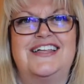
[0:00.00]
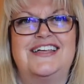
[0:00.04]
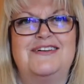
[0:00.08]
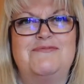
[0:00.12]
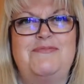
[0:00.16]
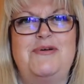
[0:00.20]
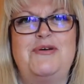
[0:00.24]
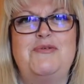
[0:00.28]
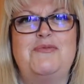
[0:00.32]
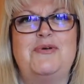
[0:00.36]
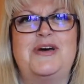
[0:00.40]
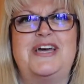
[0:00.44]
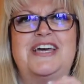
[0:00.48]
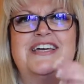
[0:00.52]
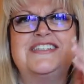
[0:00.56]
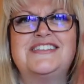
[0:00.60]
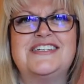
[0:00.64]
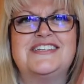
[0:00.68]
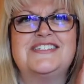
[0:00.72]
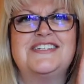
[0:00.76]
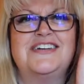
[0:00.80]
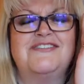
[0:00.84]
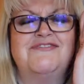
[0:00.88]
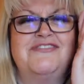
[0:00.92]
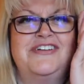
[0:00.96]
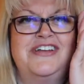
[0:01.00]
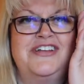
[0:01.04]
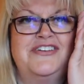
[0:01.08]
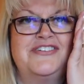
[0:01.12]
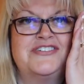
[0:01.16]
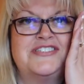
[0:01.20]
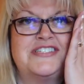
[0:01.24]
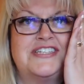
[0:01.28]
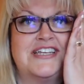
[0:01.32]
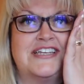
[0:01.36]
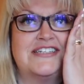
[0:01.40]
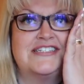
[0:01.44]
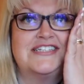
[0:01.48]
A bit weird, I don't really
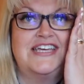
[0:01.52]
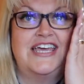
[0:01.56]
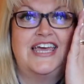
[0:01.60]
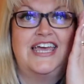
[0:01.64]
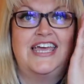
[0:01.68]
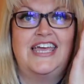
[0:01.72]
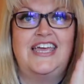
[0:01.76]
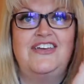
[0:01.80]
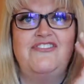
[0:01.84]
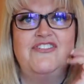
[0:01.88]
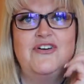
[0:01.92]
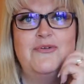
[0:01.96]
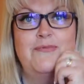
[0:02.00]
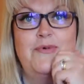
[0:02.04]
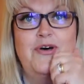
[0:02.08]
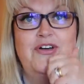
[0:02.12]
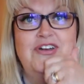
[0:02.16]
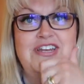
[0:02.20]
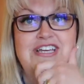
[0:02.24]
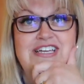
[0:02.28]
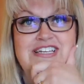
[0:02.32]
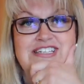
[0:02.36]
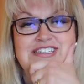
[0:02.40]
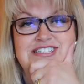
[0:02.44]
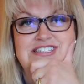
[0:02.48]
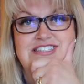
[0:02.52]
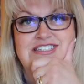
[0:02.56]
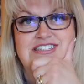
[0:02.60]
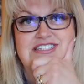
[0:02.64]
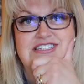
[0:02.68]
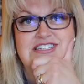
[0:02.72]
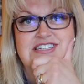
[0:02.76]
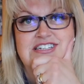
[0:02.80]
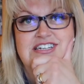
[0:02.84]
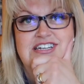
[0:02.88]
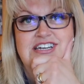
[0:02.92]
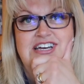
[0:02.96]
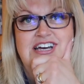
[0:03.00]
understand it. If I'm
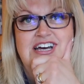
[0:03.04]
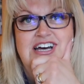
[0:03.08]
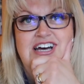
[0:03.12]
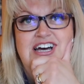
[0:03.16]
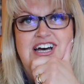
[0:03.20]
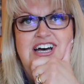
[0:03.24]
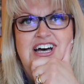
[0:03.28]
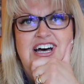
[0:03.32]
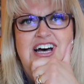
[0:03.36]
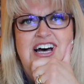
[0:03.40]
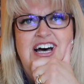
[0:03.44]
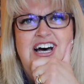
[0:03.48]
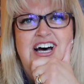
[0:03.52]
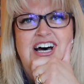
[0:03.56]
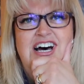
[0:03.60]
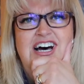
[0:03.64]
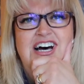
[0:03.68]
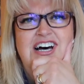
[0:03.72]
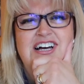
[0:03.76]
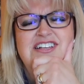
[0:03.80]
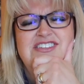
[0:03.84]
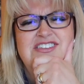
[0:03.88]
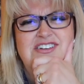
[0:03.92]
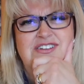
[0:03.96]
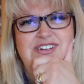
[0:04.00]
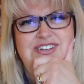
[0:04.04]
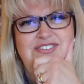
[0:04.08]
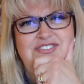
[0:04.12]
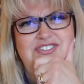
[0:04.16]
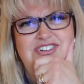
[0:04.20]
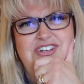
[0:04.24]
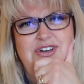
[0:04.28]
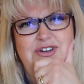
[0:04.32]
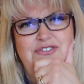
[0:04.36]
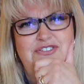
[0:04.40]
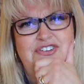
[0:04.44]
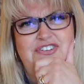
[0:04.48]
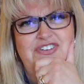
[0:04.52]
honest, I don't
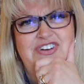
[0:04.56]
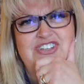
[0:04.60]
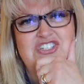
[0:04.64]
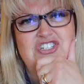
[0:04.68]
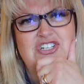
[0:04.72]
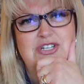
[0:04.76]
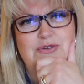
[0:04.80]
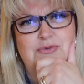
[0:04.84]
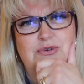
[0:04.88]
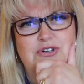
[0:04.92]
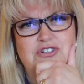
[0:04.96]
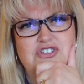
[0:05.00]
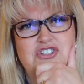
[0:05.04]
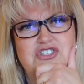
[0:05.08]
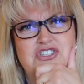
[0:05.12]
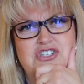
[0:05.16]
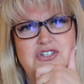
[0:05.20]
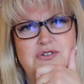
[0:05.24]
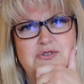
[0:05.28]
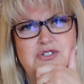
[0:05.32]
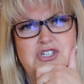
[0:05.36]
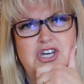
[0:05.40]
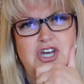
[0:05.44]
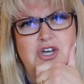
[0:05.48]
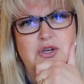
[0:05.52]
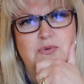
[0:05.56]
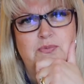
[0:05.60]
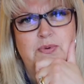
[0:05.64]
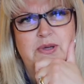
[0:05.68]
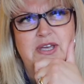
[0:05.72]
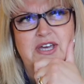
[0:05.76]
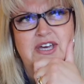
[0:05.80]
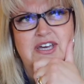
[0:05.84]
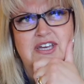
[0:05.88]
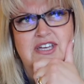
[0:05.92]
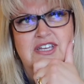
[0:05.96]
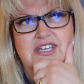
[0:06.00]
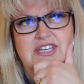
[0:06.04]
even know if I've actually watched
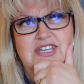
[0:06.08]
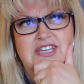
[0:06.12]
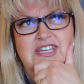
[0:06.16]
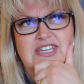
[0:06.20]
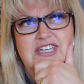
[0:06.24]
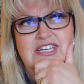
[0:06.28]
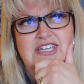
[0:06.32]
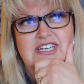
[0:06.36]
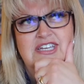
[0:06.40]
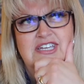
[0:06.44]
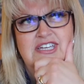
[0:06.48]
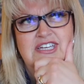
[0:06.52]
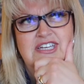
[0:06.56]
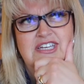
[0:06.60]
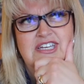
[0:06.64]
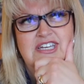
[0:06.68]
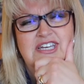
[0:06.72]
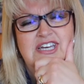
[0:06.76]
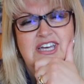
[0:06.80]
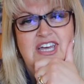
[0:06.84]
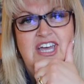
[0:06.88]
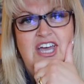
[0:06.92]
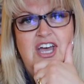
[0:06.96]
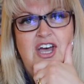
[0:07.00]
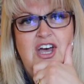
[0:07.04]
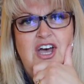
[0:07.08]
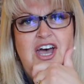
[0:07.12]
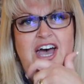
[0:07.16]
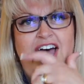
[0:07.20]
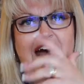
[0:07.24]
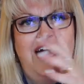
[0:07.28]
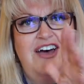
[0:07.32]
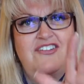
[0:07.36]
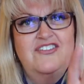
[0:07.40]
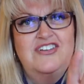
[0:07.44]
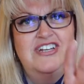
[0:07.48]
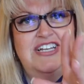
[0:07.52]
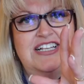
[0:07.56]
Zootopia.
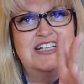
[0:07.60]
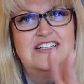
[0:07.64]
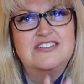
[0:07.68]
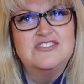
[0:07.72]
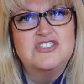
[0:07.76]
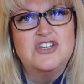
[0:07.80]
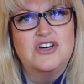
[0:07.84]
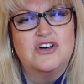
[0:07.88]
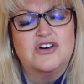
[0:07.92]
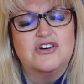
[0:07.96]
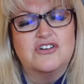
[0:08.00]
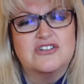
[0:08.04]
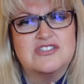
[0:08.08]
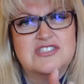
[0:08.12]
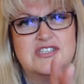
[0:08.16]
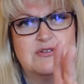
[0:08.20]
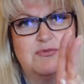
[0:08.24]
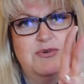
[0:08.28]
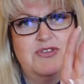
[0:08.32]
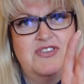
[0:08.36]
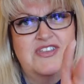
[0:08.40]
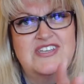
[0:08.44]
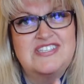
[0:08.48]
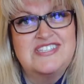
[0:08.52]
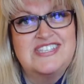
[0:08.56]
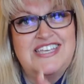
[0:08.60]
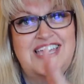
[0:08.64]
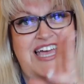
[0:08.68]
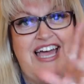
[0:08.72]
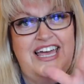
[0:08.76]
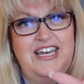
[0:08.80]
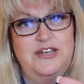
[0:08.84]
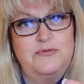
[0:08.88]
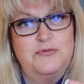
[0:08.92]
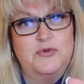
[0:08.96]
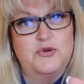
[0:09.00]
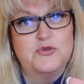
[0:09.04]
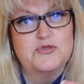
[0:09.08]
Having little dogs that when they see
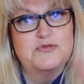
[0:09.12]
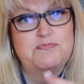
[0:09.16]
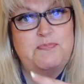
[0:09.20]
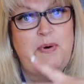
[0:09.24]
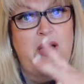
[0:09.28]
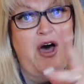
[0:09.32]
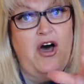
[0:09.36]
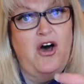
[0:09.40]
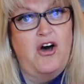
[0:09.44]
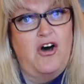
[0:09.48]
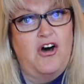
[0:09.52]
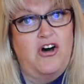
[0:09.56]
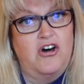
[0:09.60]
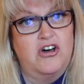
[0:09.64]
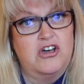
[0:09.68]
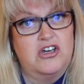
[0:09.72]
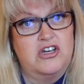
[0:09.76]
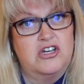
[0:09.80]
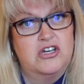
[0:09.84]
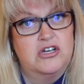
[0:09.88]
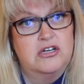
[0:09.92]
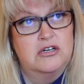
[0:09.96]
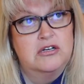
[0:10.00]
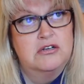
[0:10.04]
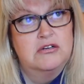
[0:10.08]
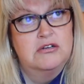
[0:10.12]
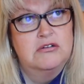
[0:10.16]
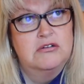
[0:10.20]
animals bark,